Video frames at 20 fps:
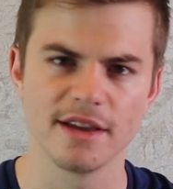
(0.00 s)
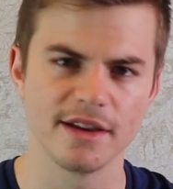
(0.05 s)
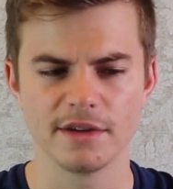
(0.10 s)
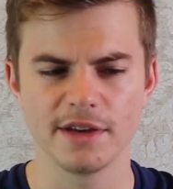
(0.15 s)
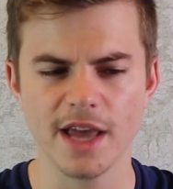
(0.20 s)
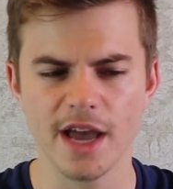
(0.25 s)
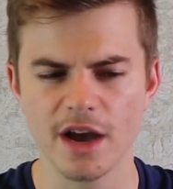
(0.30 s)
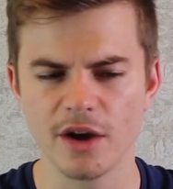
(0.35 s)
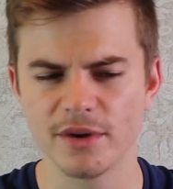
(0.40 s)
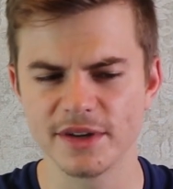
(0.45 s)

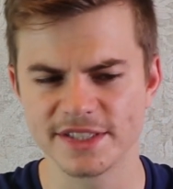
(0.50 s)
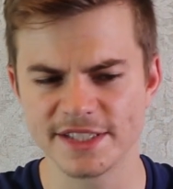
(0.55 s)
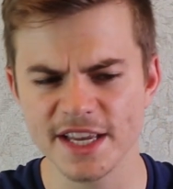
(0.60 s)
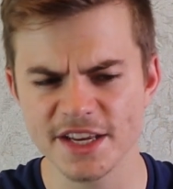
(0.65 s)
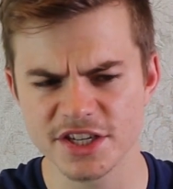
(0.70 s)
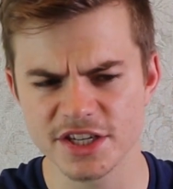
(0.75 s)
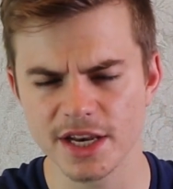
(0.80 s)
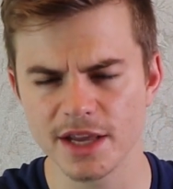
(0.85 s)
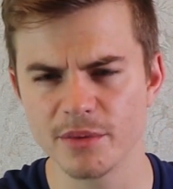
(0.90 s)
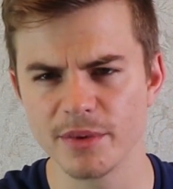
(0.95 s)
Now,
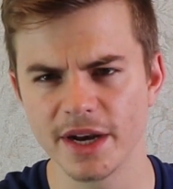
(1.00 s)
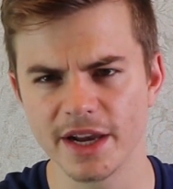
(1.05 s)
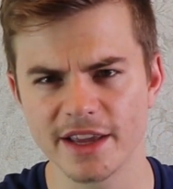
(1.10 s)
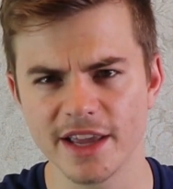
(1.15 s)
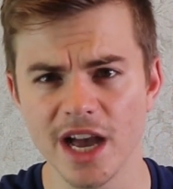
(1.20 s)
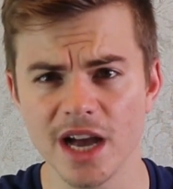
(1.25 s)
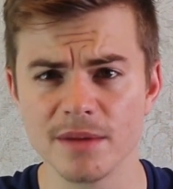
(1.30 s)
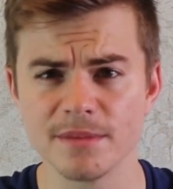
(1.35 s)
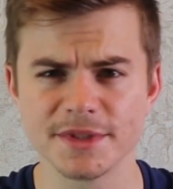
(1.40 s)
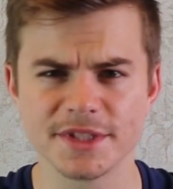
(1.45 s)
essentially when it
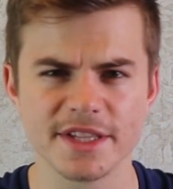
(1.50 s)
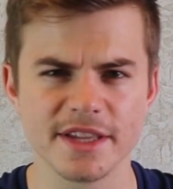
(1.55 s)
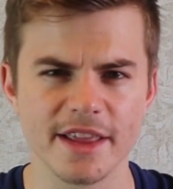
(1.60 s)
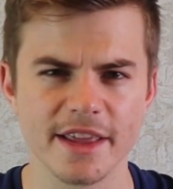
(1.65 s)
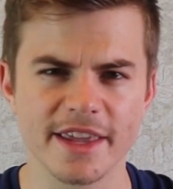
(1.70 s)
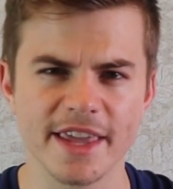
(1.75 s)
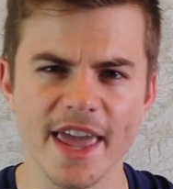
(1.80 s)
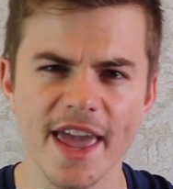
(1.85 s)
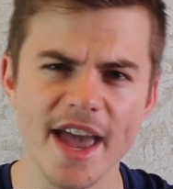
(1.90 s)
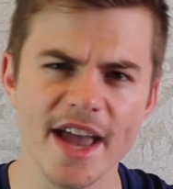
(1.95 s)
comes to
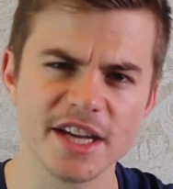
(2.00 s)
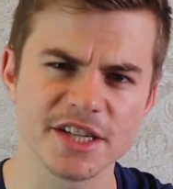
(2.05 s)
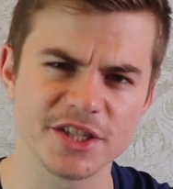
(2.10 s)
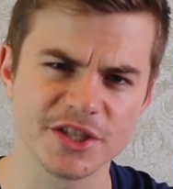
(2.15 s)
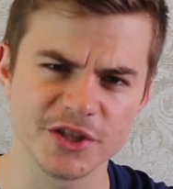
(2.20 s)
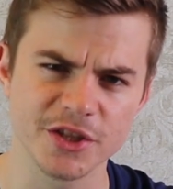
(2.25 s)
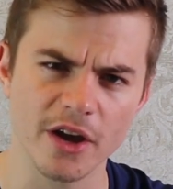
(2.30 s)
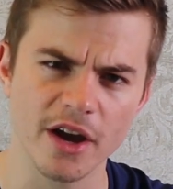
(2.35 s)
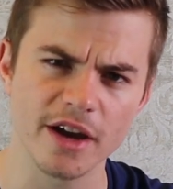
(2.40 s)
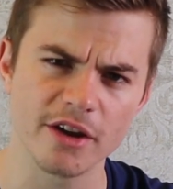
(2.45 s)
the
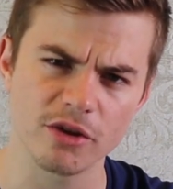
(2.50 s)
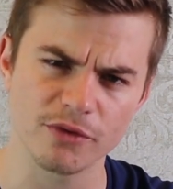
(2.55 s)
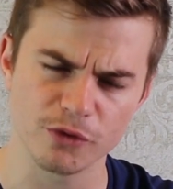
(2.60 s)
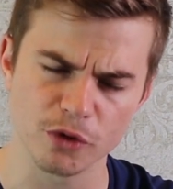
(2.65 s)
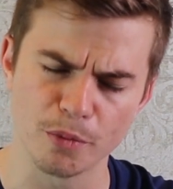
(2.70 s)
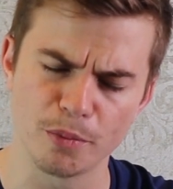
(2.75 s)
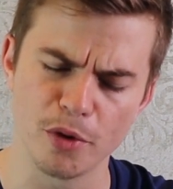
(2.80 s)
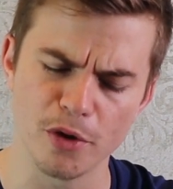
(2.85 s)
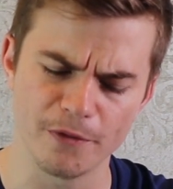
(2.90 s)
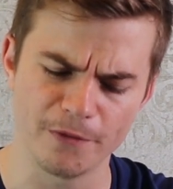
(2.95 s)
cash side of
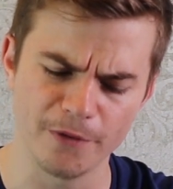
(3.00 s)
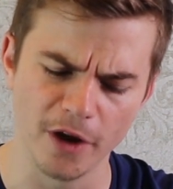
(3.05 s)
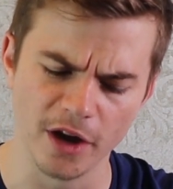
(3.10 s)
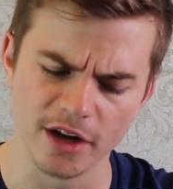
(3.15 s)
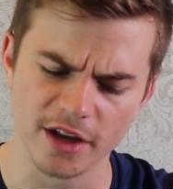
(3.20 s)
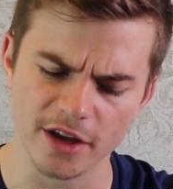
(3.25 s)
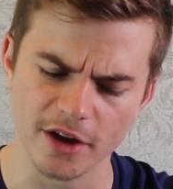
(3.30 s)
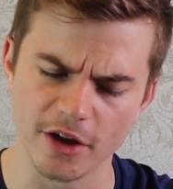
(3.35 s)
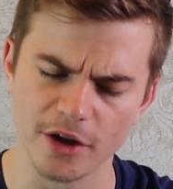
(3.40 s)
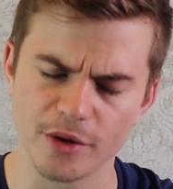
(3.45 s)
your
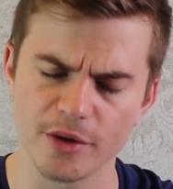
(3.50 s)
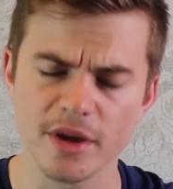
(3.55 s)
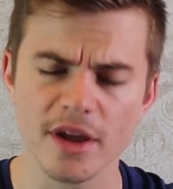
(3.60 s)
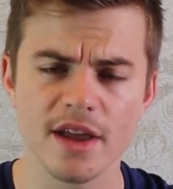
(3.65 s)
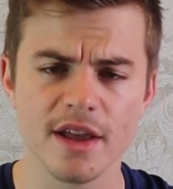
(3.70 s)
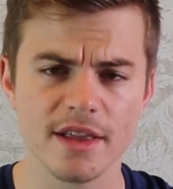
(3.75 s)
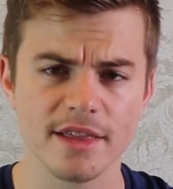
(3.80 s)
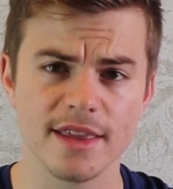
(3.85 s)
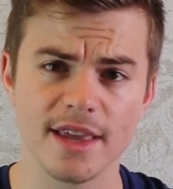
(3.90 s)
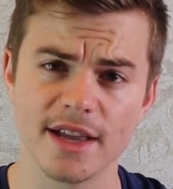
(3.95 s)
portfolio,
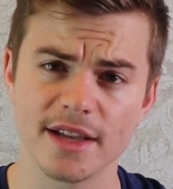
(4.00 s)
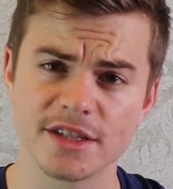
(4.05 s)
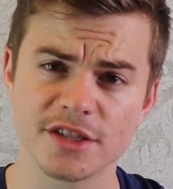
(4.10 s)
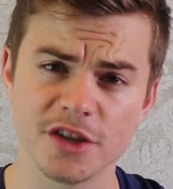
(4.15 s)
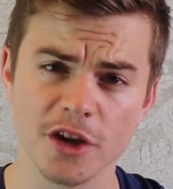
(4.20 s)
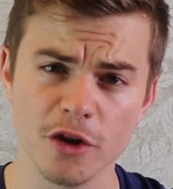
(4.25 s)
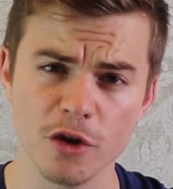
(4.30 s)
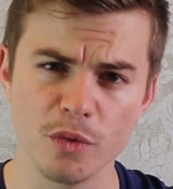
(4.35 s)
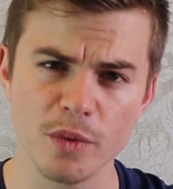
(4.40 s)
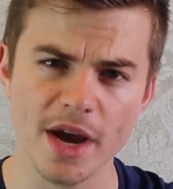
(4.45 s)
there are
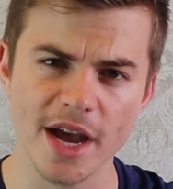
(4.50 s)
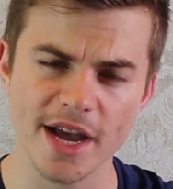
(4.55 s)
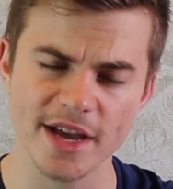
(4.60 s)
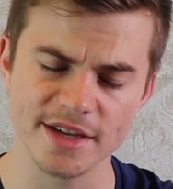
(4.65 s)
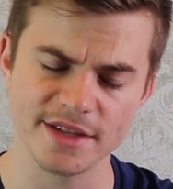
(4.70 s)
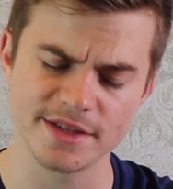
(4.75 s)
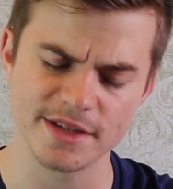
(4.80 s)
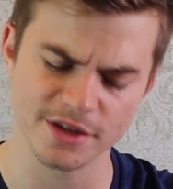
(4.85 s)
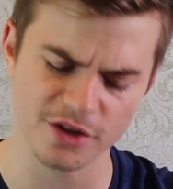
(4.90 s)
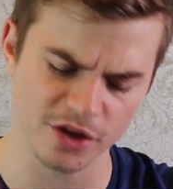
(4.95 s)
two
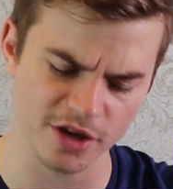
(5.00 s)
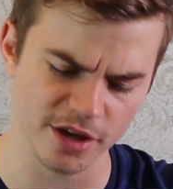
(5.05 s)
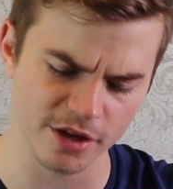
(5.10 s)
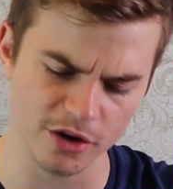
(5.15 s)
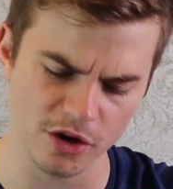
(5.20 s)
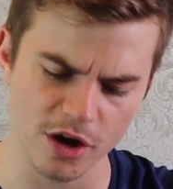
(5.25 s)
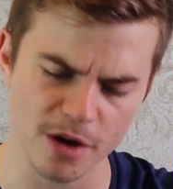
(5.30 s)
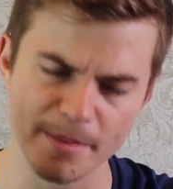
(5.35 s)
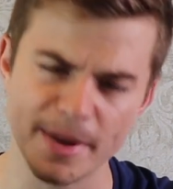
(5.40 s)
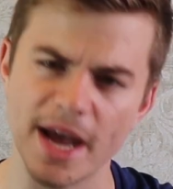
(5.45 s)
ways you can
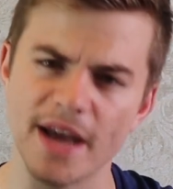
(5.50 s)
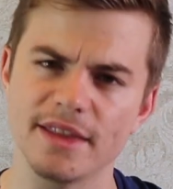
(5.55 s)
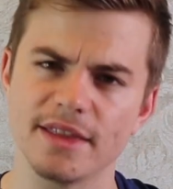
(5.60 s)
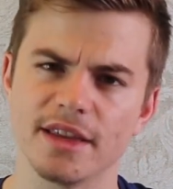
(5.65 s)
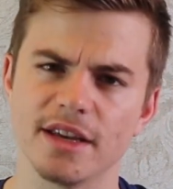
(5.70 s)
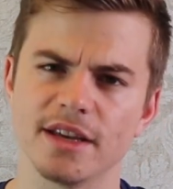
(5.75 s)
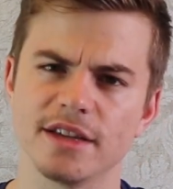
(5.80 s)
go about